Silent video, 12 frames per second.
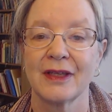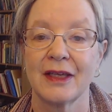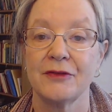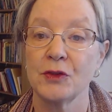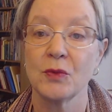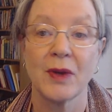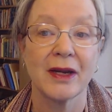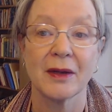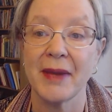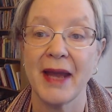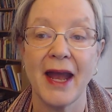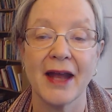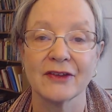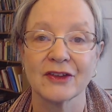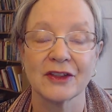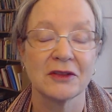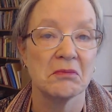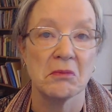If you wear a
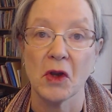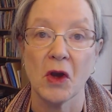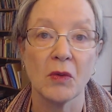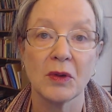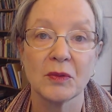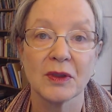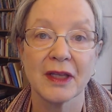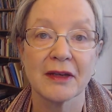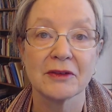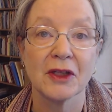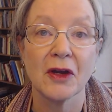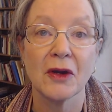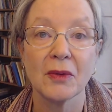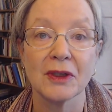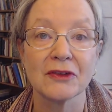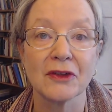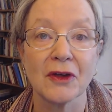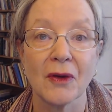mask, no one will ever know
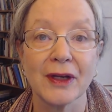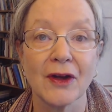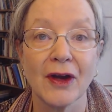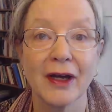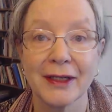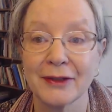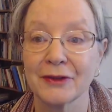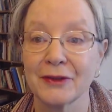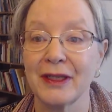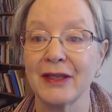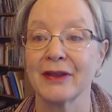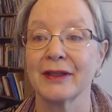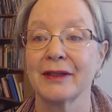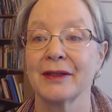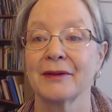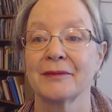what's going on underneath it.